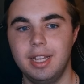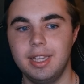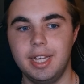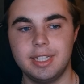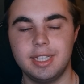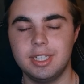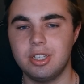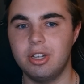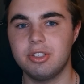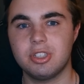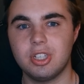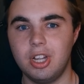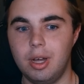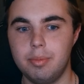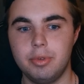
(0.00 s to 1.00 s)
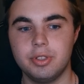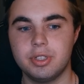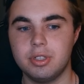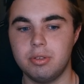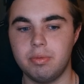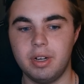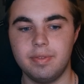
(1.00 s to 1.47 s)
Like this ensemble's
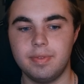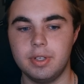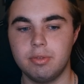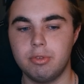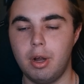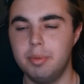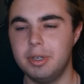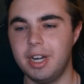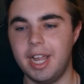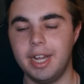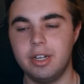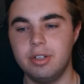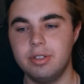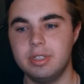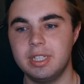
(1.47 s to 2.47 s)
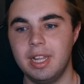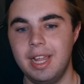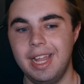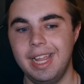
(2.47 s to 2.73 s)
terrific. Robert Eggers